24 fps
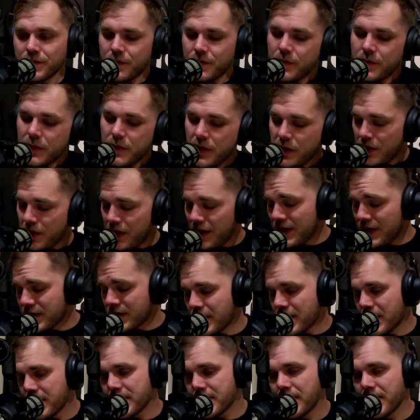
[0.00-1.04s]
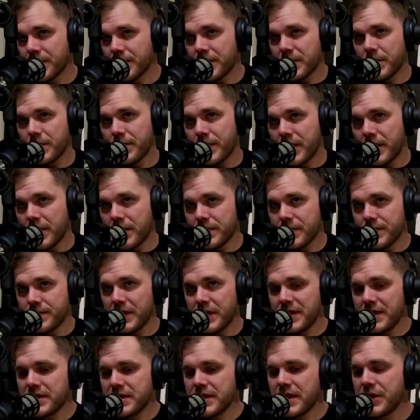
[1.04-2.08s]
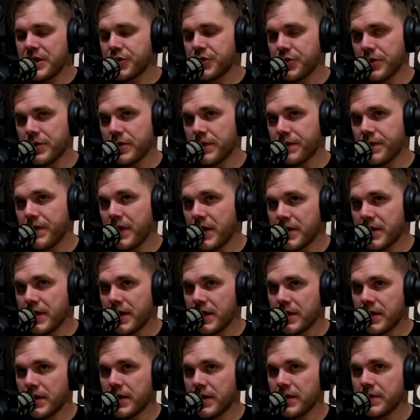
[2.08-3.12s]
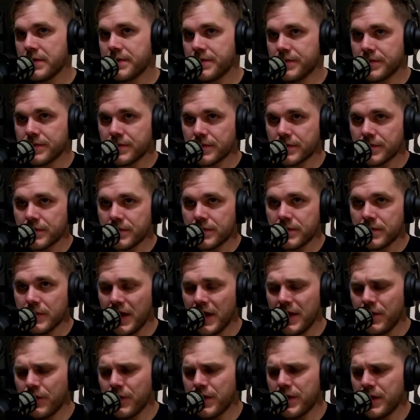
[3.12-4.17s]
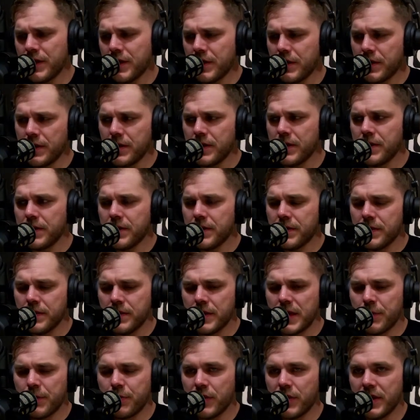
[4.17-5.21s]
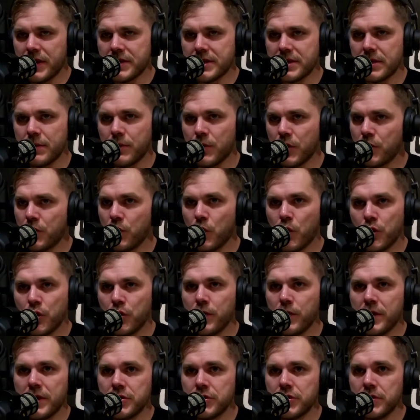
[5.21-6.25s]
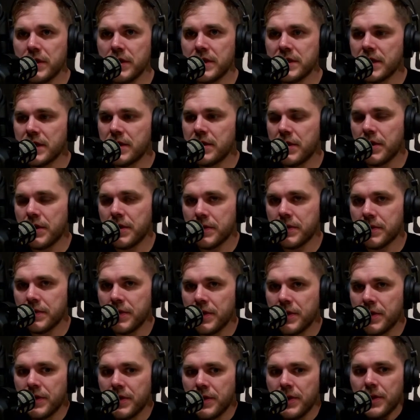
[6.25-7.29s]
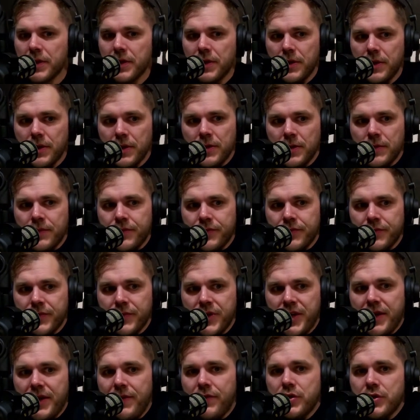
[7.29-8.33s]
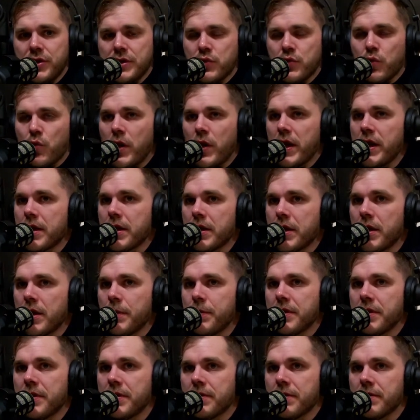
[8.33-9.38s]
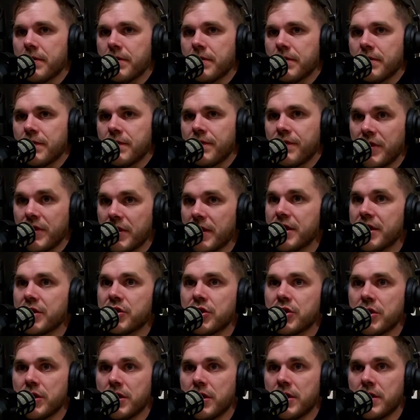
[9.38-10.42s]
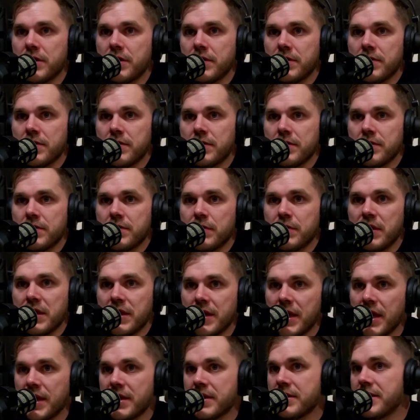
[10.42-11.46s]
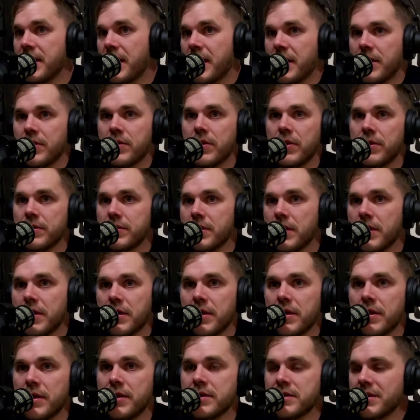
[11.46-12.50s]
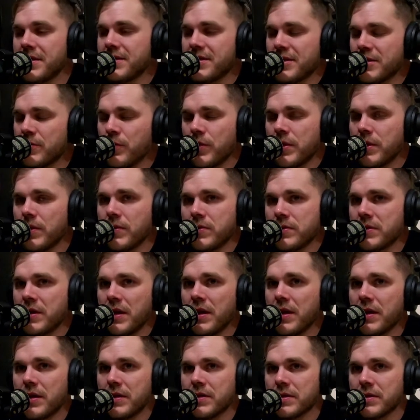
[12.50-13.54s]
He said something about it. He said he shouldn't have fought that night. And when they pressed him, were you injured? He said no. You ever just wake up and feel like shit, and be kind of down all day? He says just one of those days.